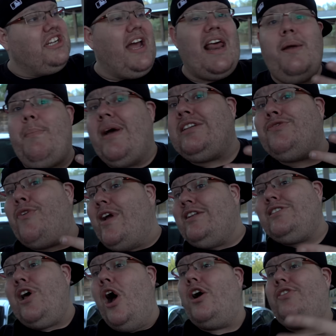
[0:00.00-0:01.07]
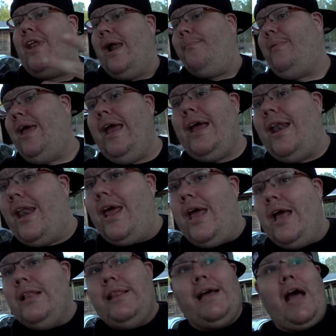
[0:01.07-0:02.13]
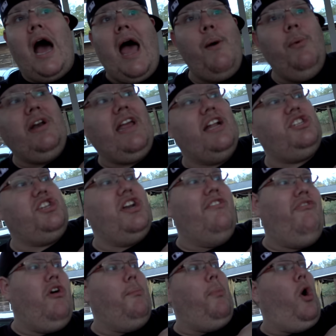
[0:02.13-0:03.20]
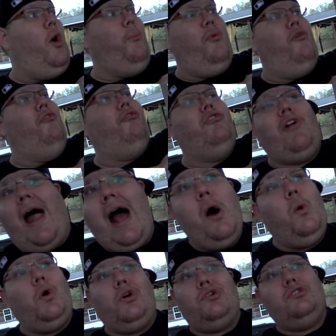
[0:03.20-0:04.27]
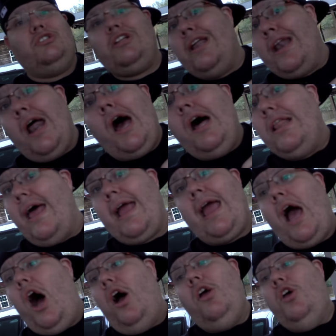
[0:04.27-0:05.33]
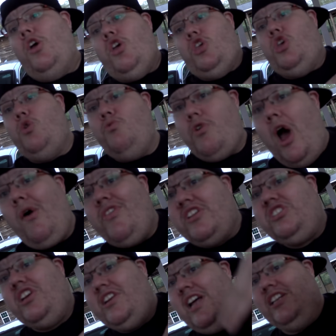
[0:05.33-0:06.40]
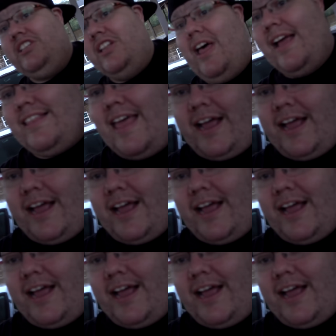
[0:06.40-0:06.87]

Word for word: the kind of best friend talk that I mean. Like, I would get Jennifer purple flowers, and like, you know that she doesn't like